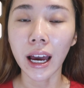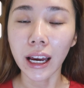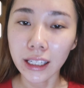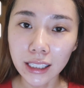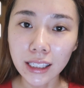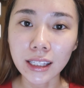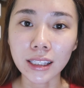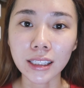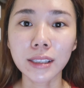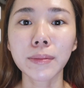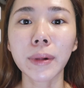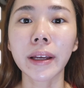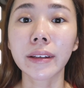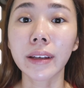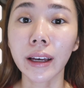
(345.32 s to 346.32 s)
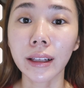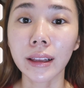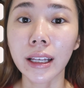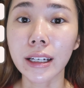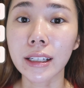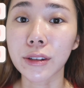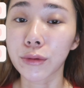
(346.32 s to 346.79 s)
I did see my
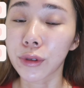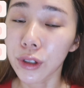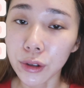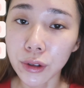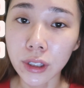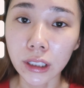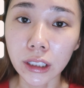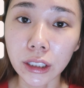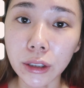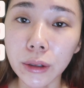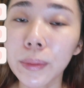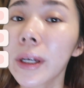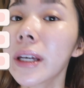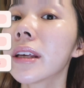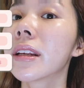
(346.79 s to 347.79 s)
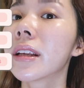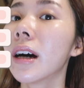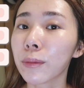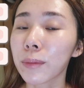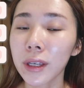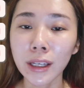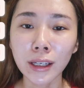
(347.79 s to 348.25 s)
necklines reduce a little bit.
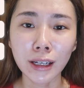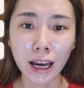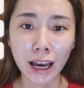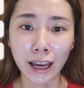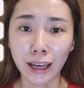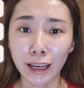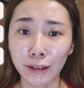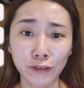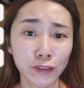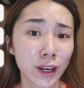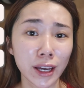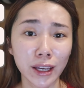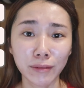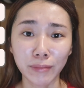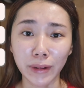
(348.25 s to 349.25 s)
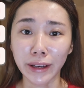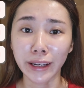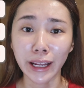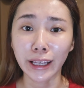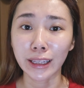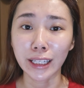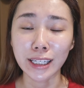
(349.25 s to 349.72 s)
For me, I've had my
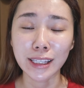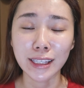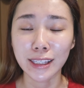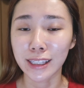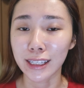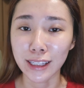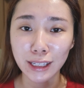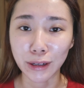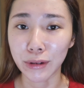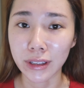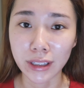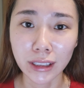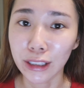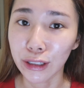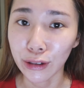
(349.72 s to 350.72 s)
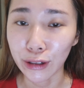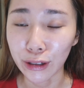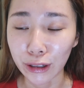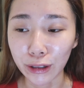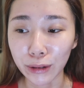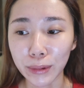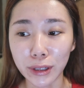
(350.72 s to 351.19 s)
necklines since I was a little
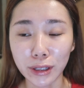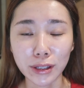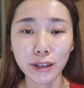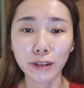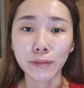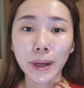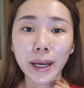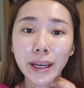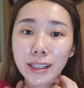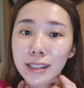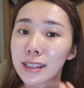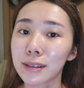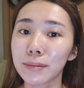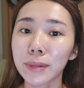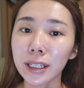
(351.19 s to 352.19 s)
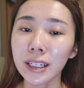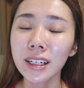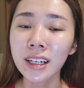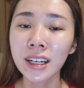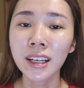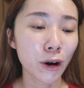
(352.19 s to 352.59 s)
girl because of my eczema.